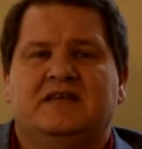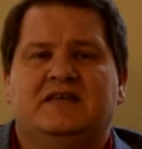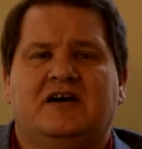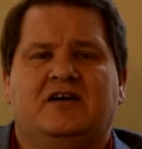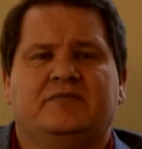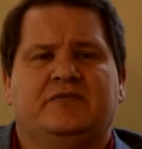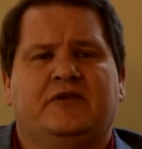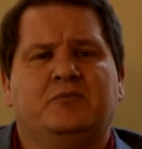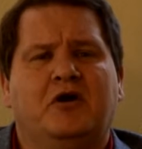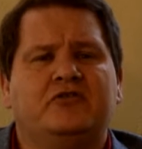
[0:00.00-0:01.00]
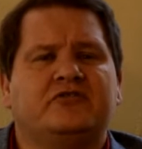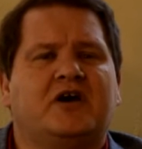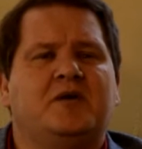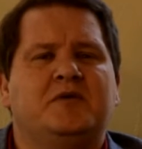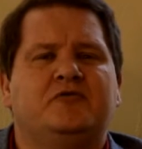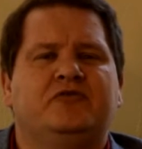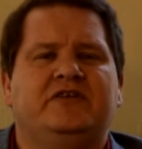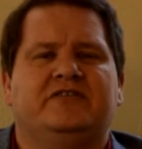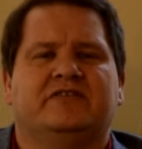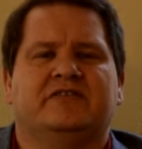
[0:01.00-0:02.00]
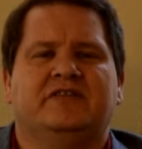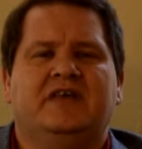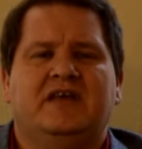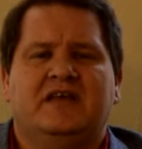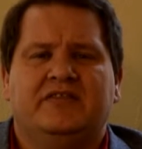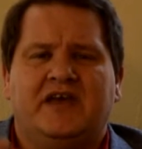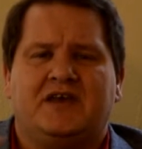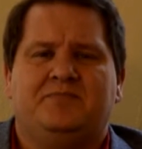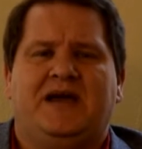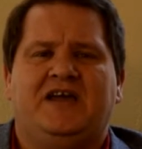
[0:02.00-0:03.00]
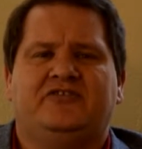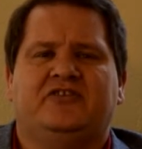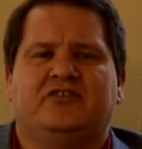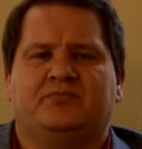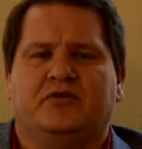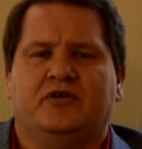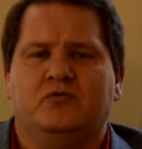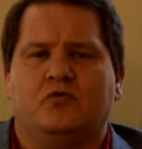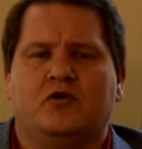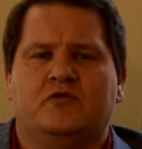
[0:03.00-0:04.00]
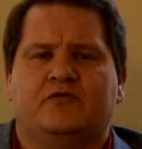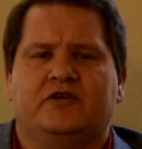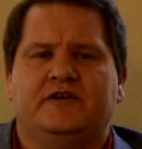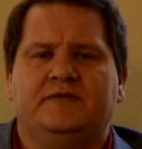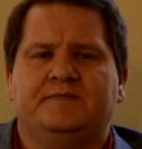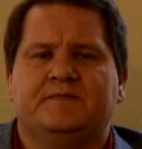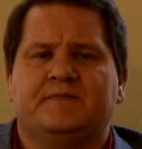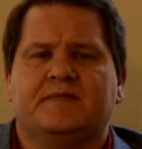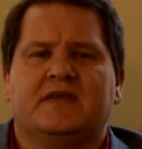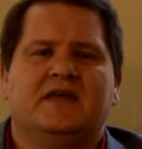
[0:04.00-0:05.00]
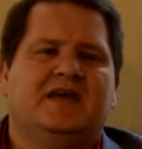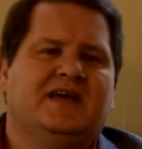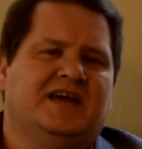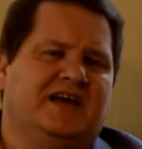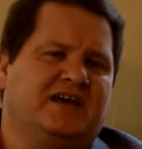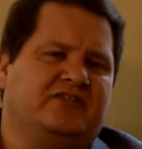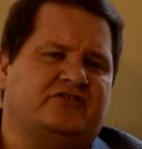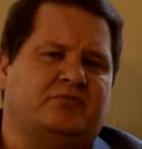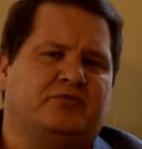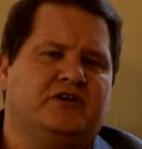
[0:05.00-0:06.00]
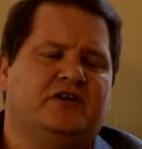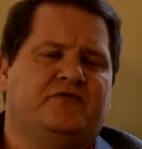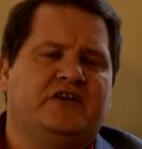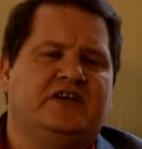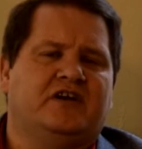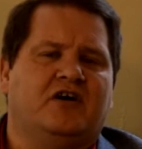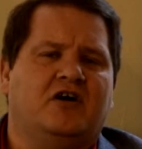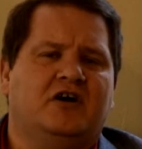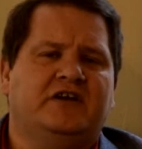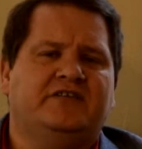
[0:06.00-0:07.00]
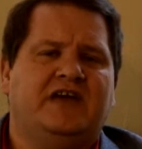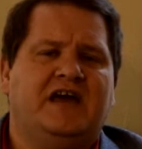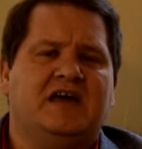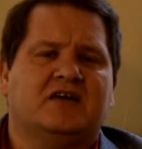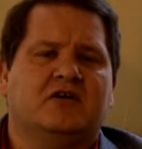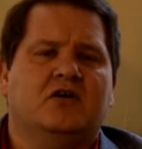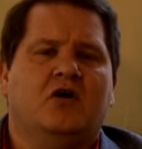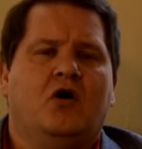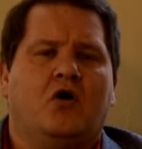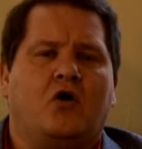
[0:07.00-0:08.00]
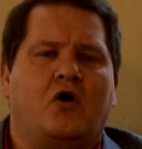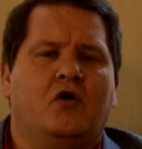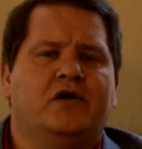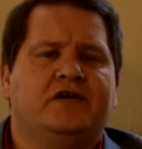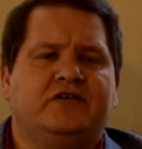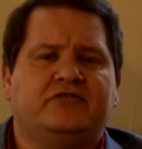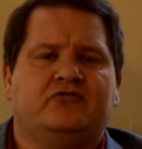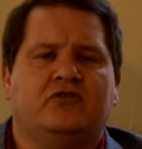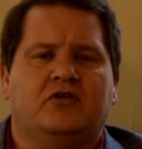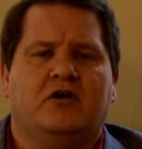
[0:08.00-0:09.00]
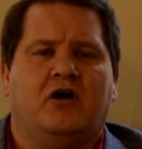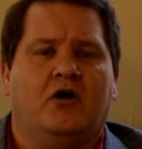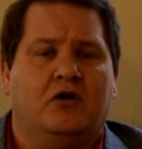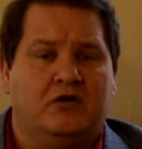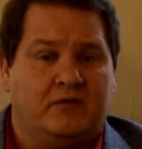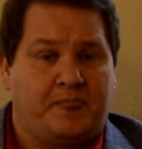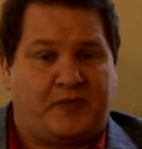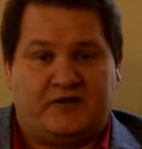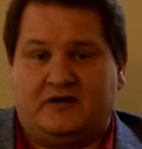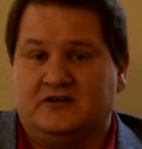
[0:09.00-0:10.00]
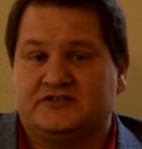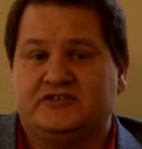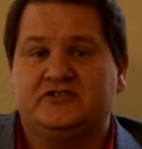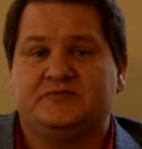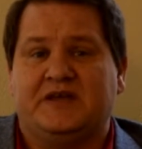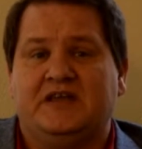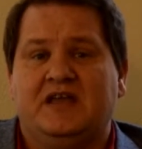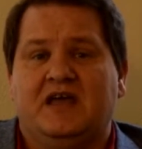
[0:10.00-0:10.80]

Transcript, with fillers: Now, the most common reason that a patient is put on warfarin is to prevent a heart attack or an astro- or or excuse me,